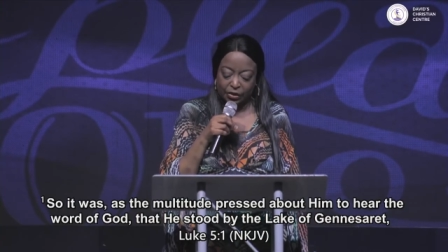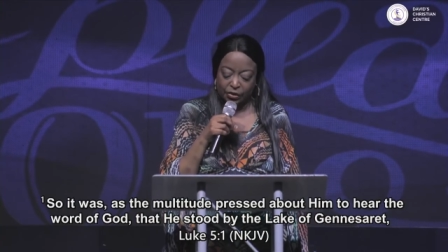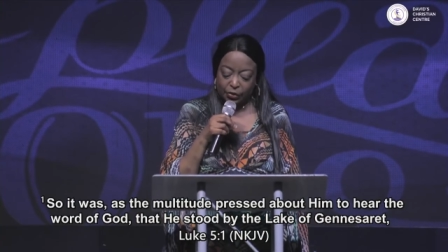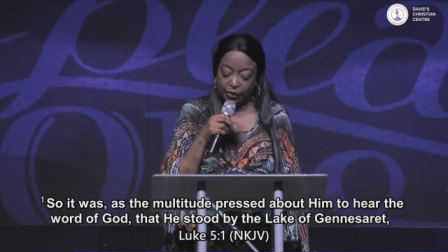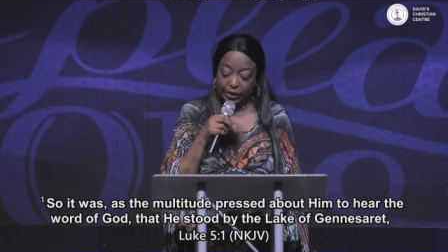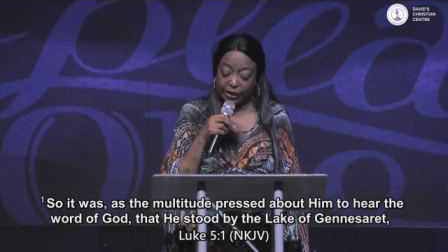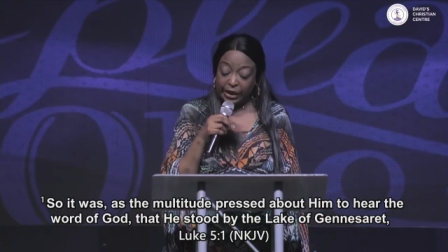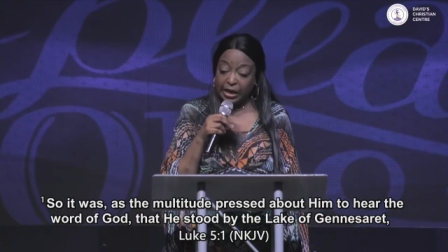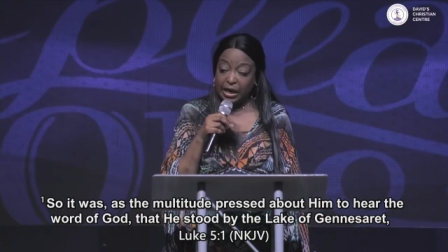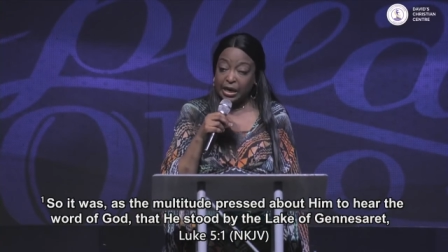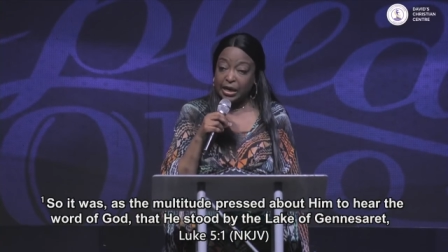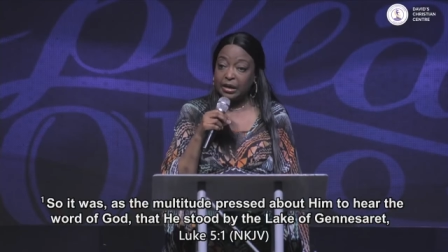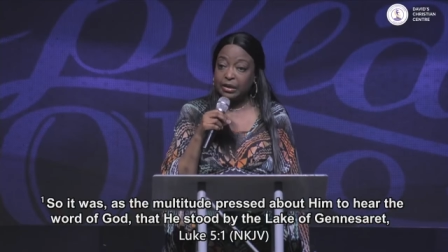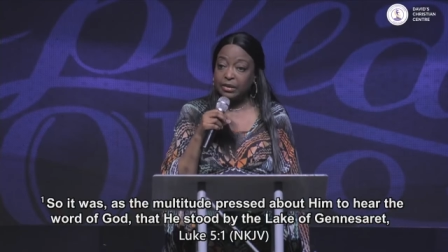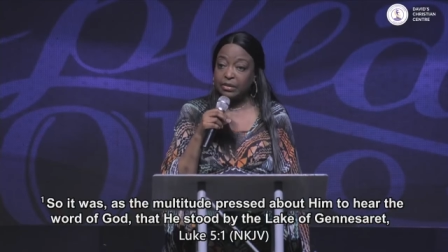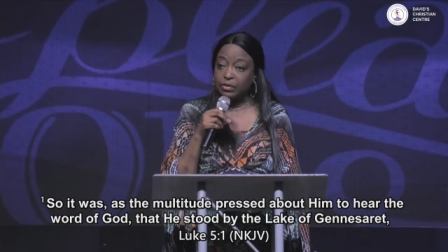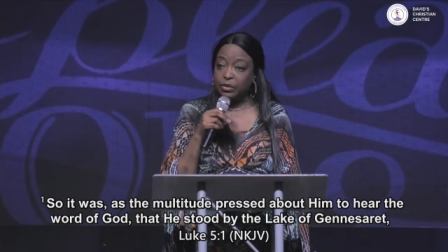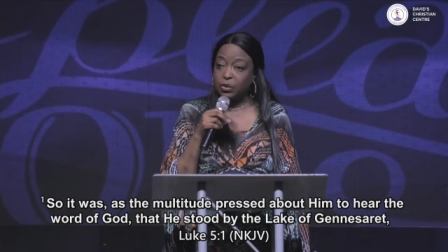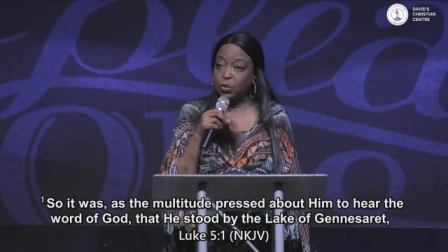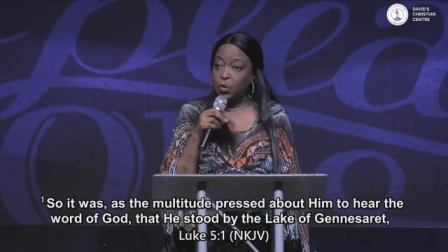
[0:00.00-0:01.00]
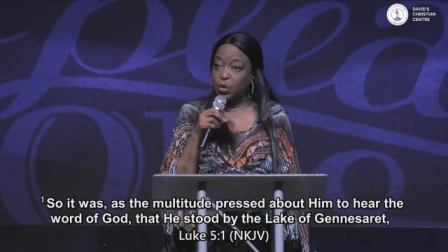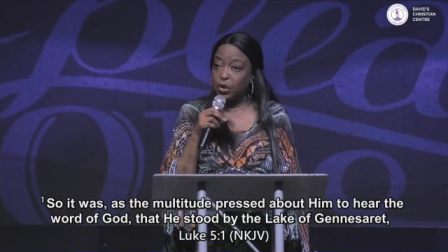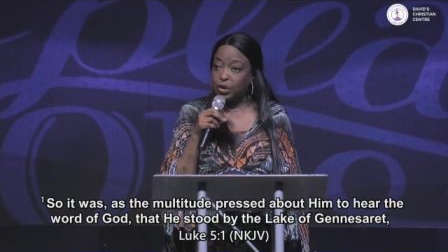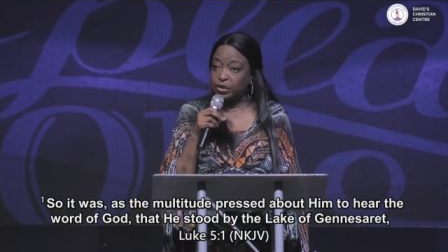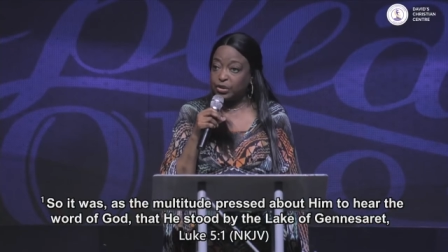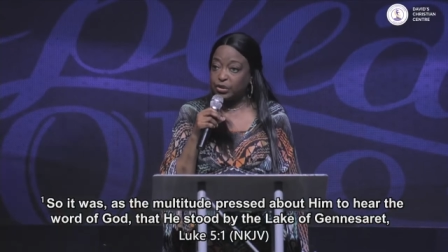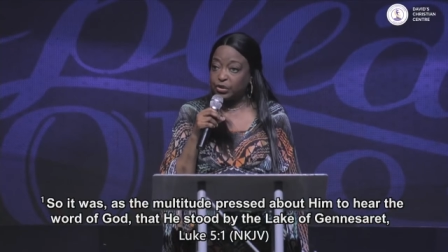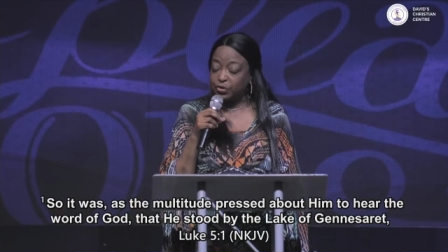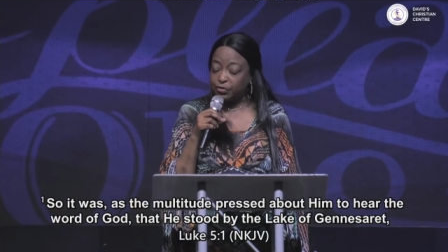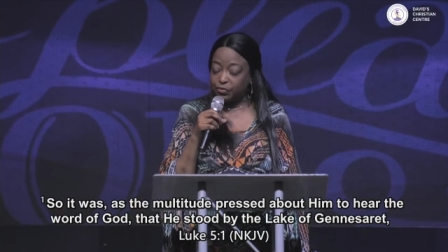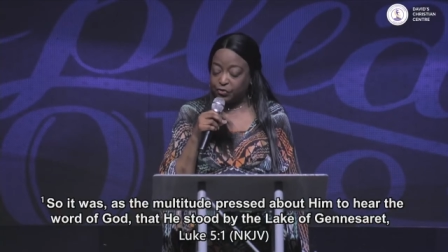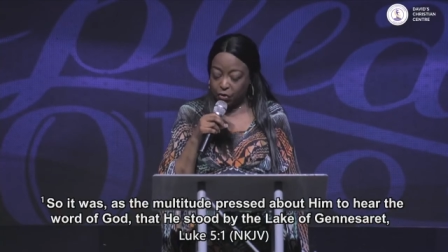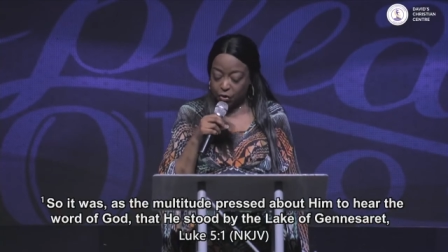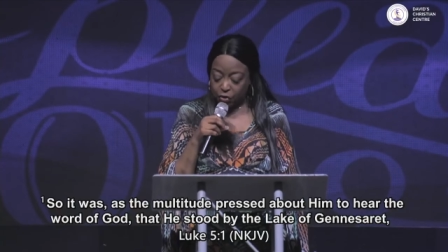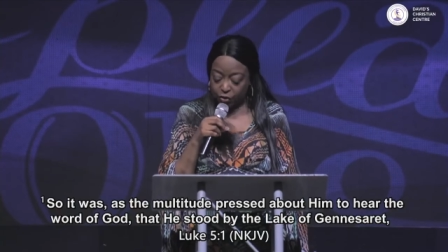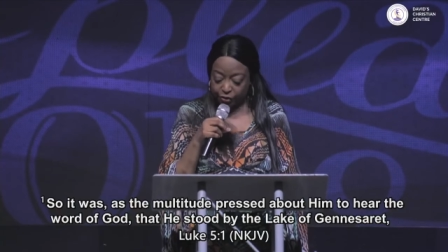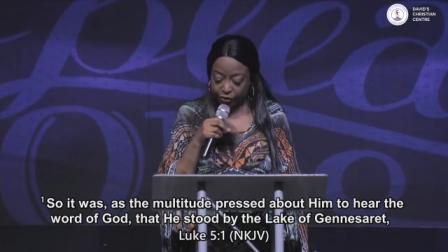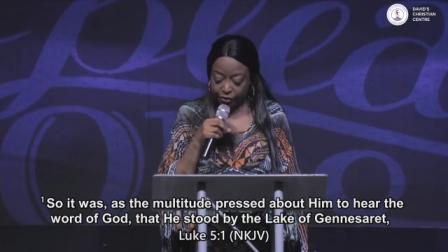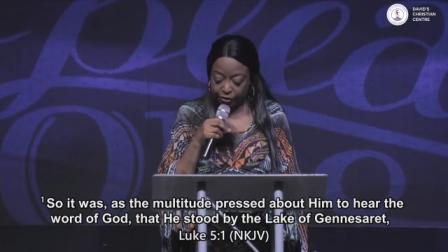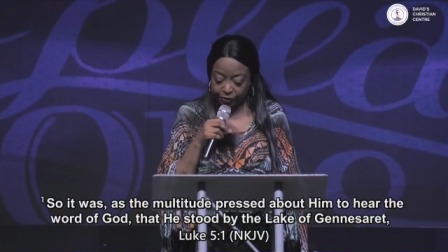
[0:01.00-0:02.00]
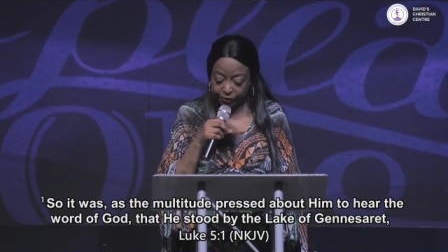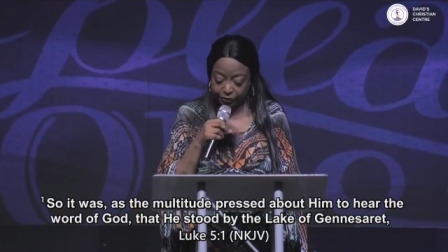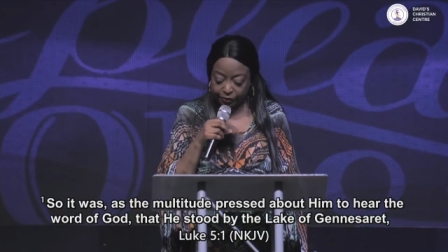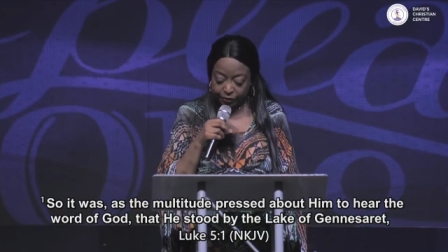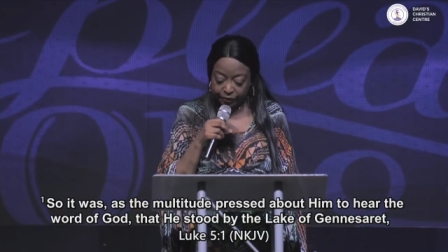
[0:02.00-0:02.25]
to hear the word of God,